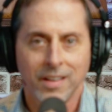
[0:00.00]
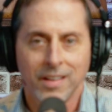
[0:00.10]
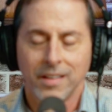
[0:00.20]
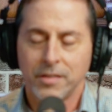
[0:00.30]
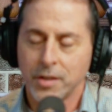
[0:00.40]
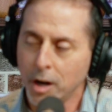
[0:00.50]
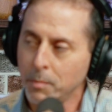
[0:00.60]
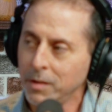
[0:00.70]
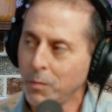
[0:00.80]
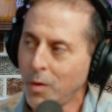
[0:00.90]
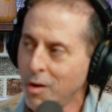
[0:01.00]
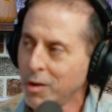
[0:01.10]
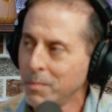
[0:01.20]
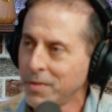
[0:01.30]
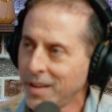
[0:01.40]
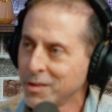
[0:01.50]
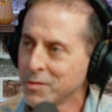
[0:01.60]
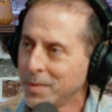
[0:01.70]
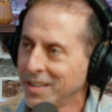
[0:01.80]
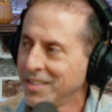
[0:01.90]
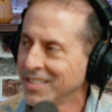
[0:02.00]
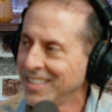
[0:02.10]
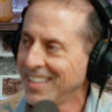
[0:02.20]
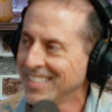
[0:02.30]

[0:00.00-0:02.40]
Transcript: Gentlemen, welcome. Thanks for being here today.